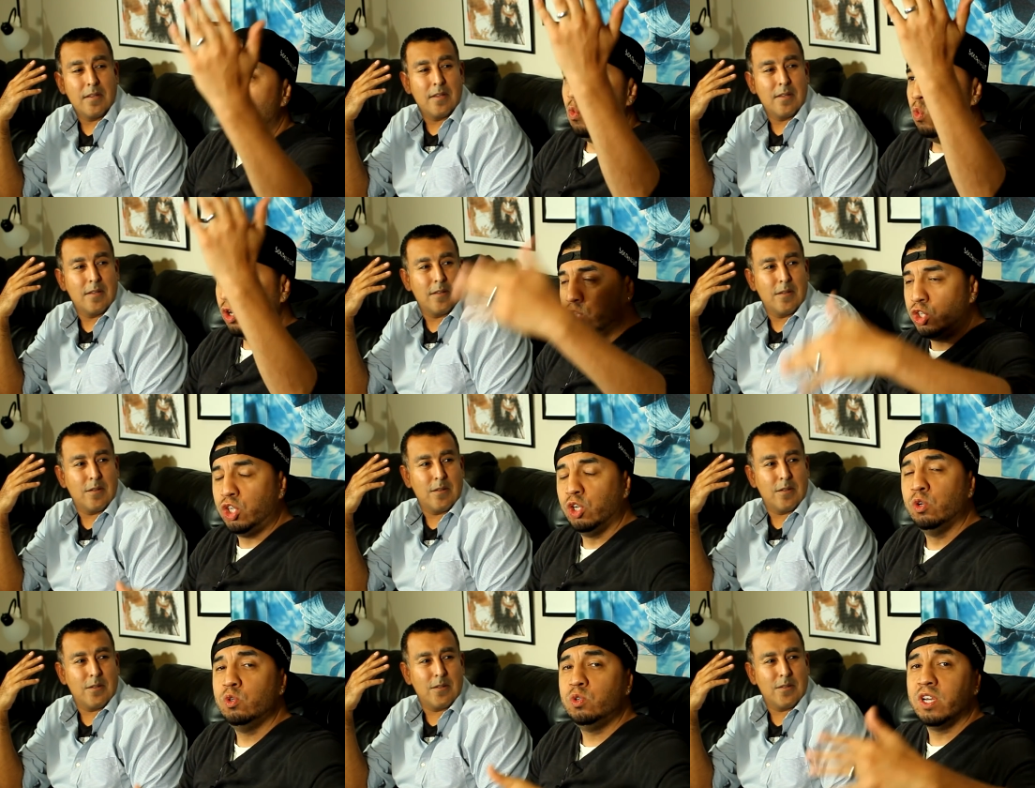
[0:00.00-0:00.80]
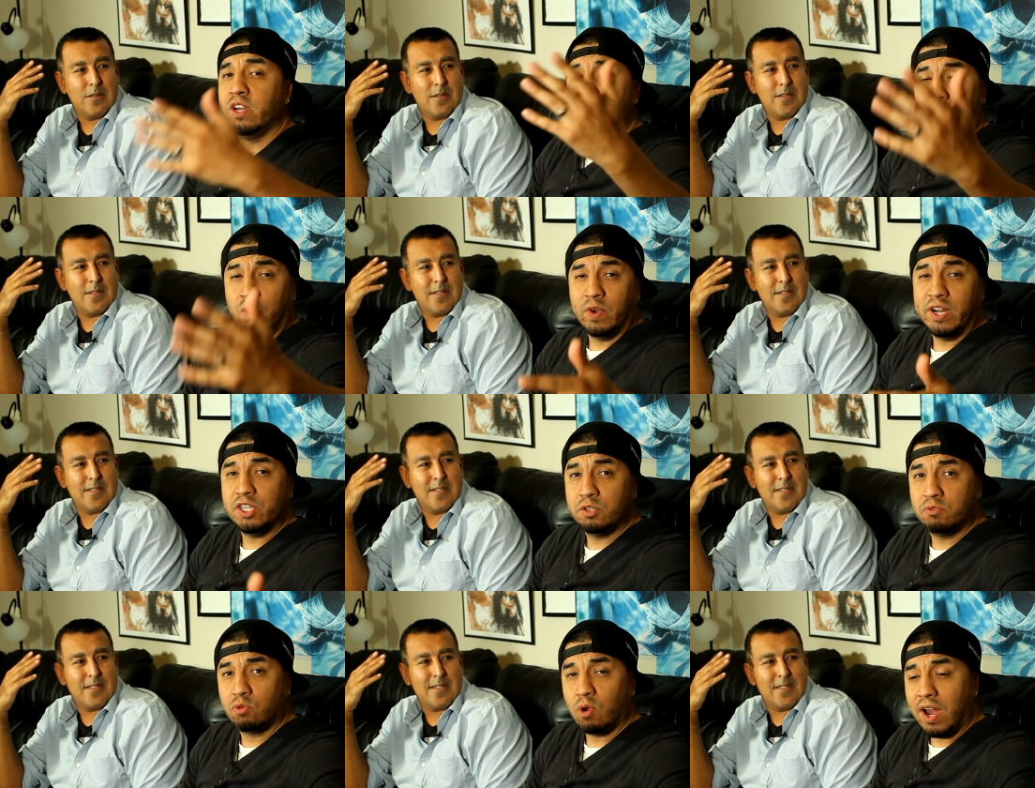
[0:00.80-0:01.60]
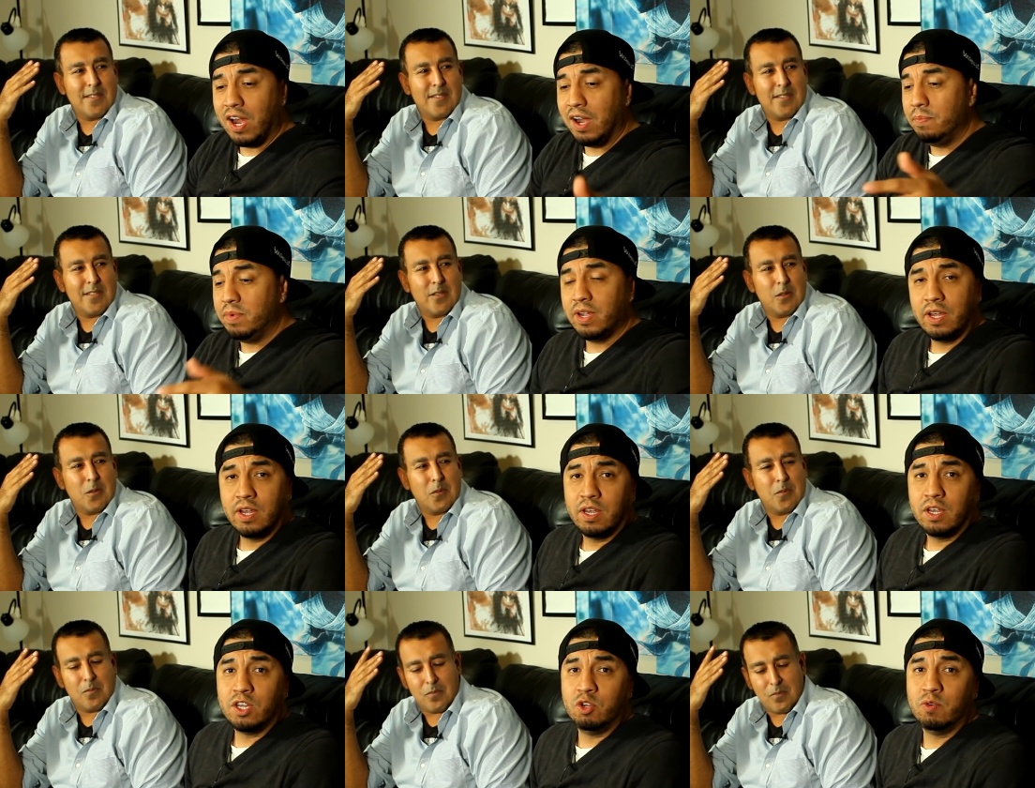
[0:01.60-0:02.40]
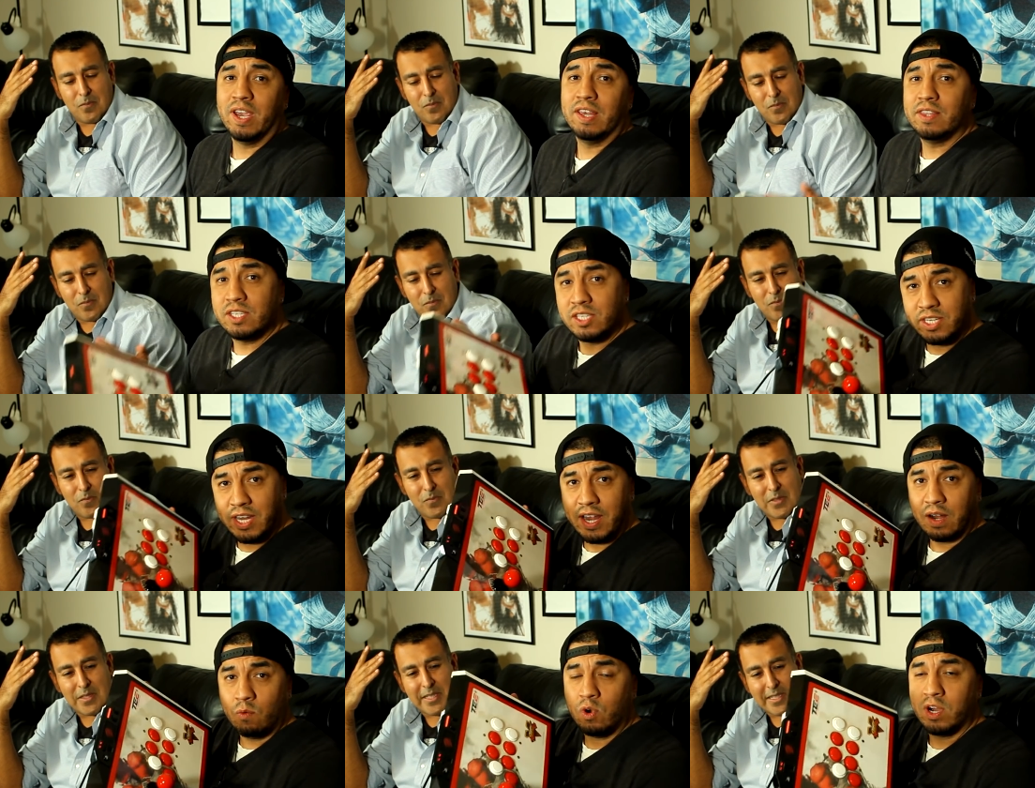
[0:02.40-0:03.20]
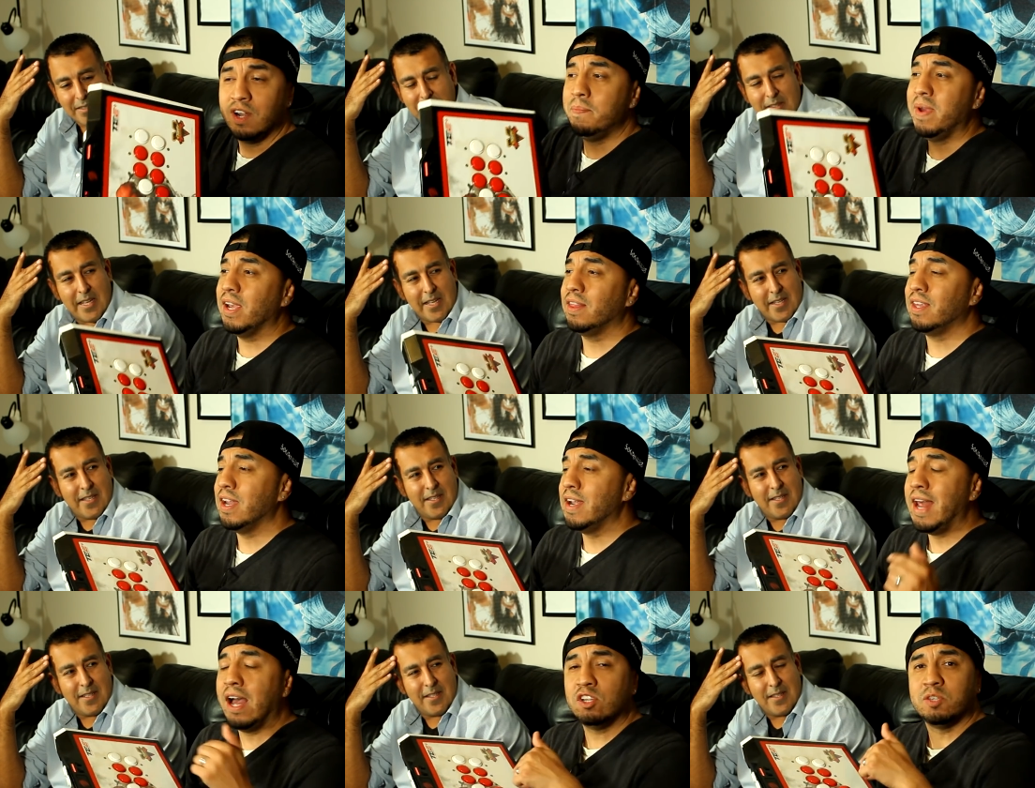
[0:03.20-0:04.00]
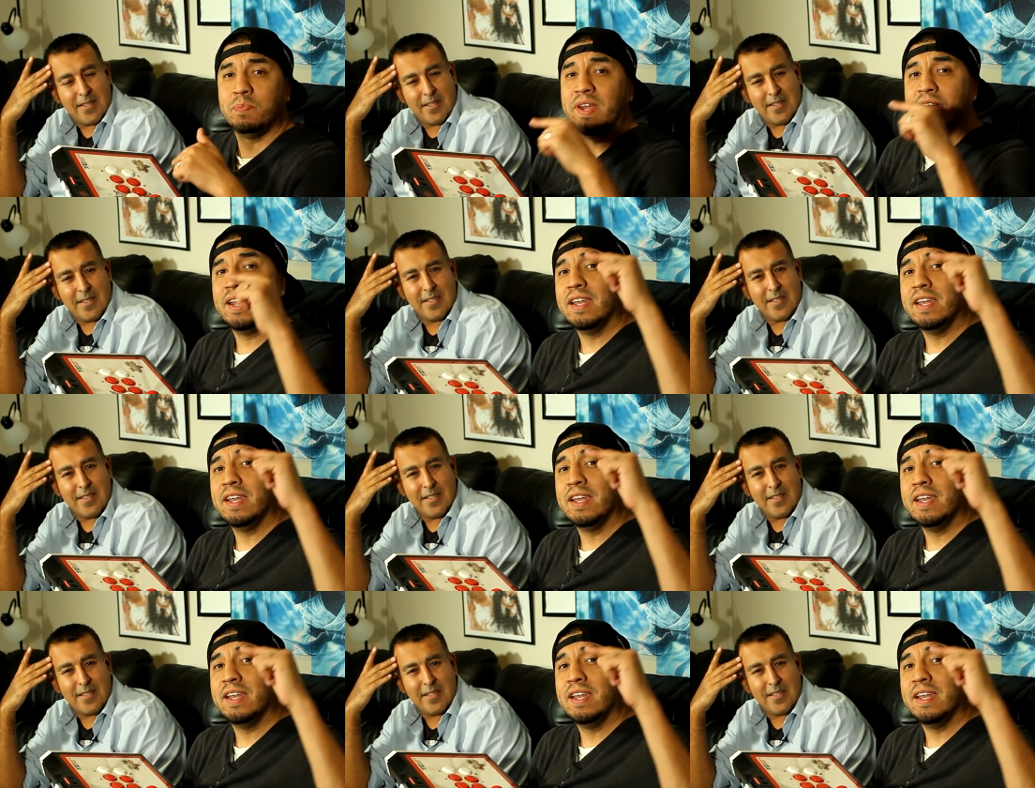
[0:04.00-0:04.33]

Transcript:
Speaker 1: We'll choose, and if you're already subscribed, you get the stick. You We're gonna the make stick. the announcement